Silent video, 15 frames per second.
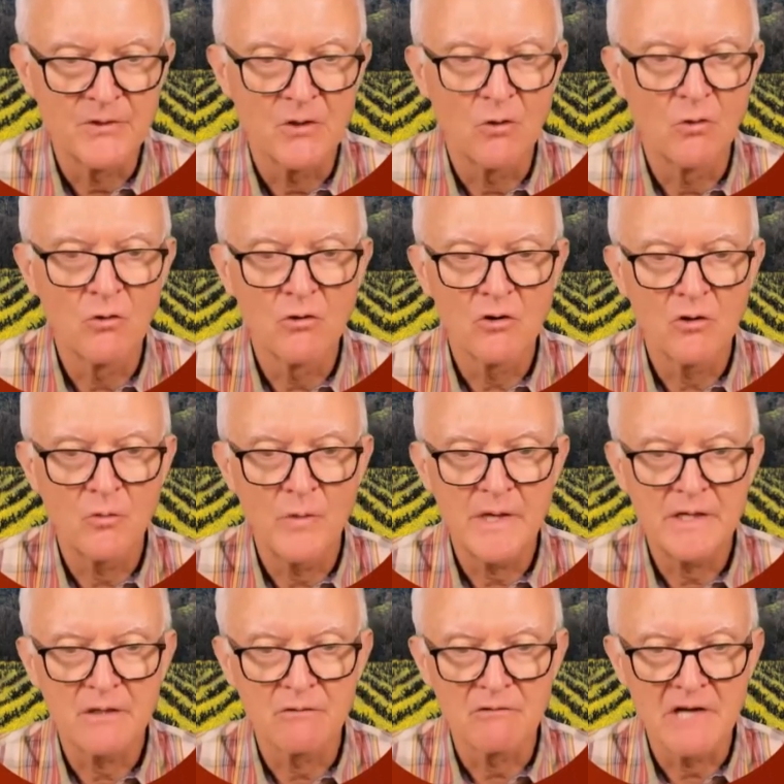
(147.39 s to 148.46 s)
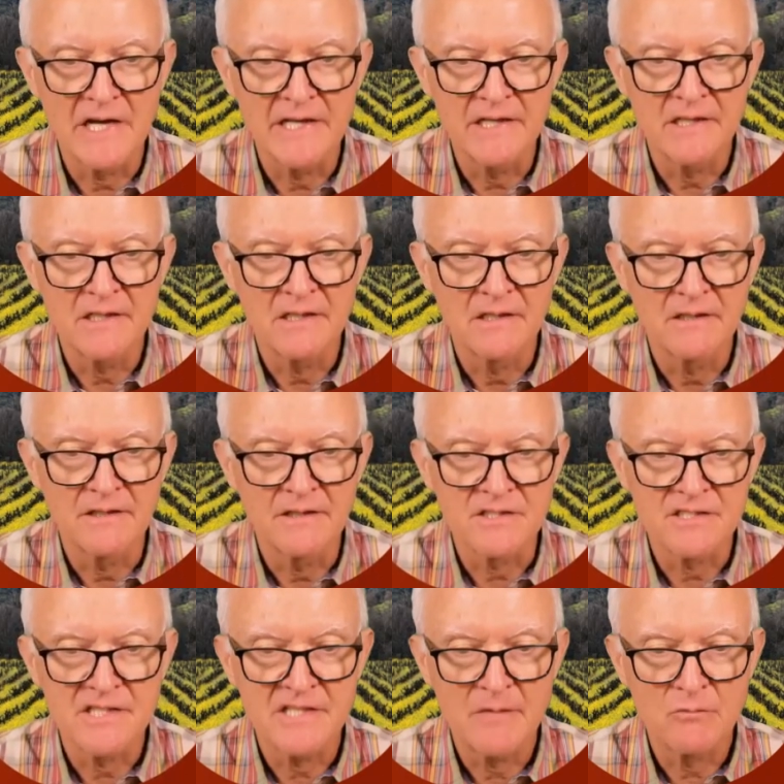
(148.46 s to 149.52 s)
Or we can write it the
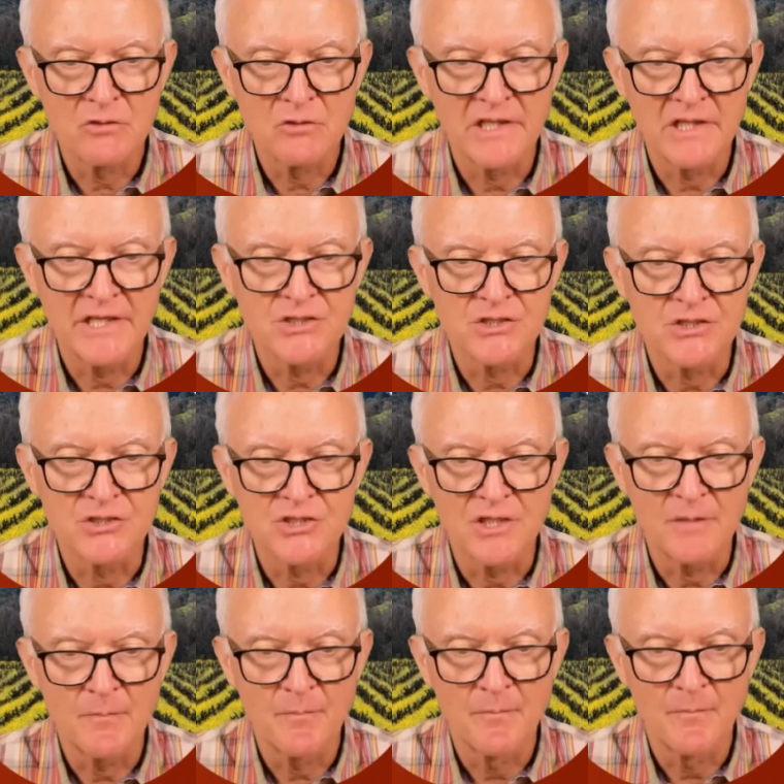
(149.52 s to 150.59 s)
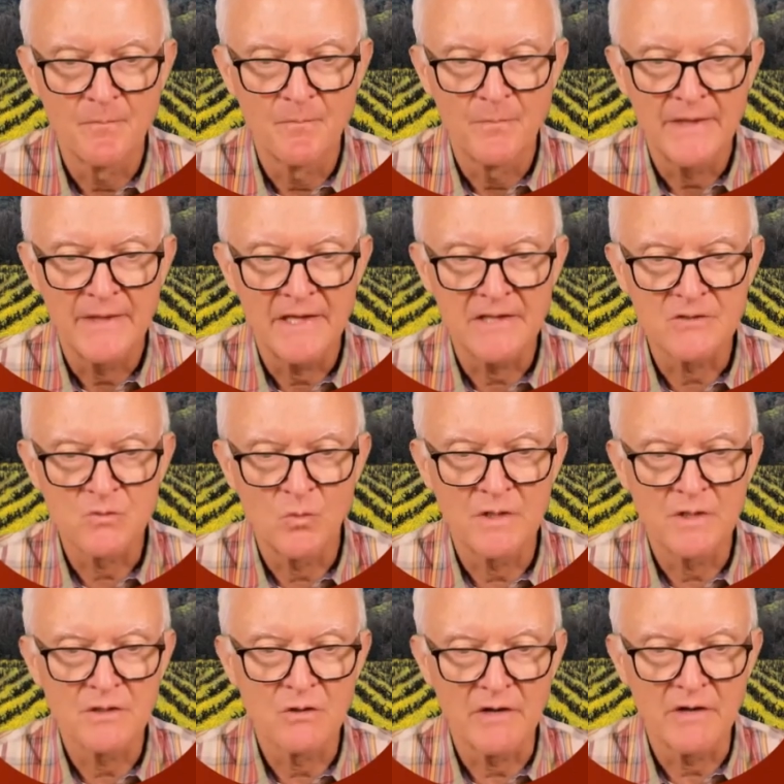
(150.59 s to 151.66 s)
same relationship as 1
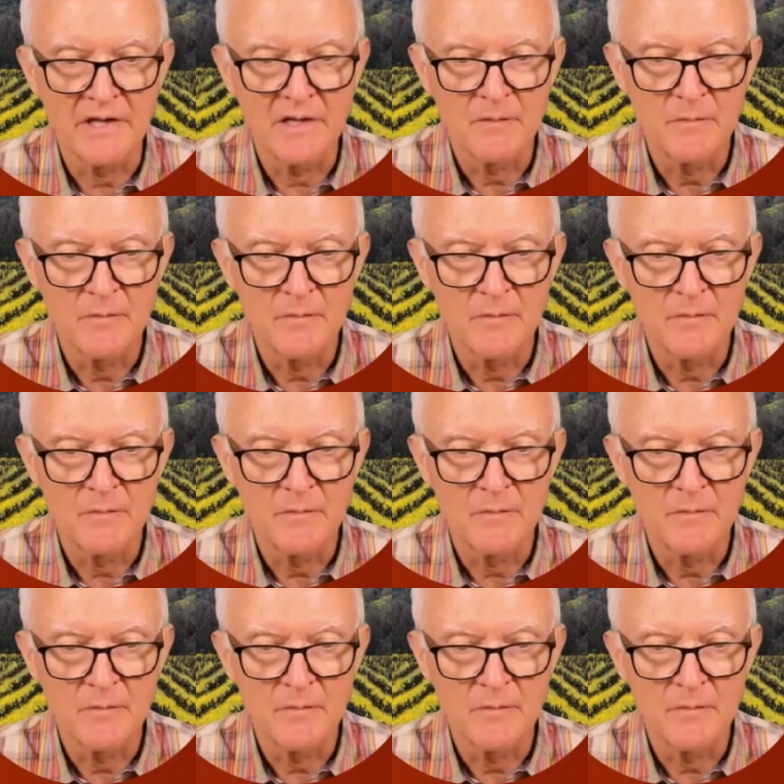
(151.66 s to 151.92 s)
gram